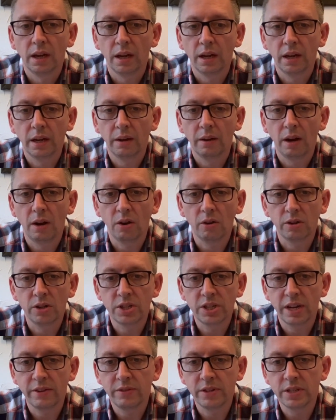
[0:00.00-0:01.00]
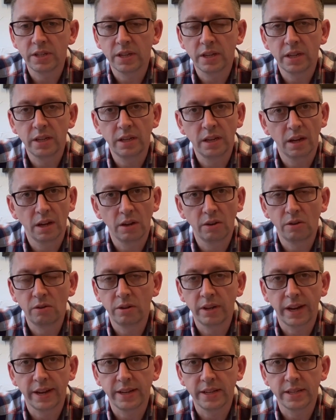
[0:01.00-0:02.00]
Uh, longevity, a
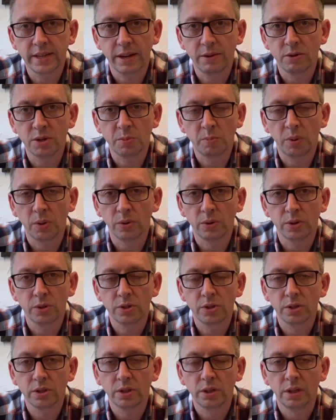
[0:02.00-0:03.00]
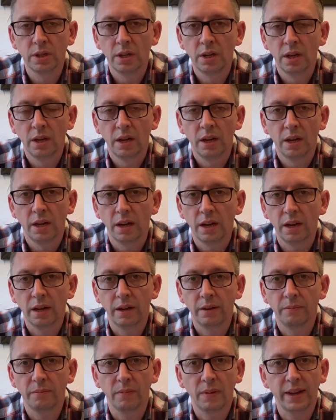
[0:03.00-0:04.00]
good eight hours plus.
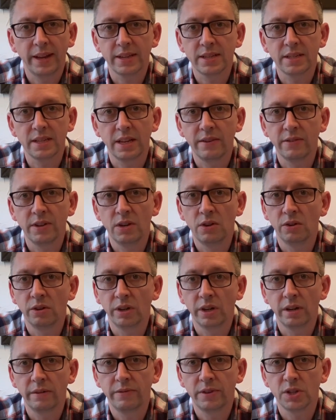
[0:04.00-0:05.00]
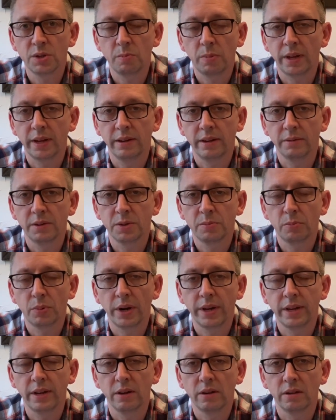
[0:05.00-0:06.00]
Um, last even longer if you spray,
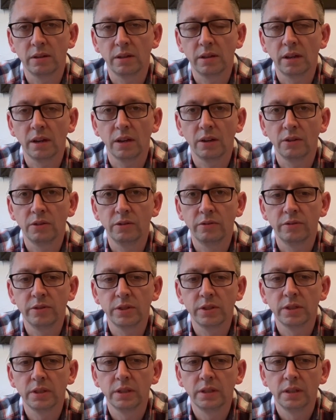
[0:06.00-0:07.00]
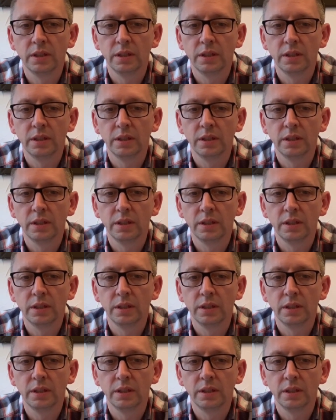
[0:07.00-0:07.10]
spray on cloves.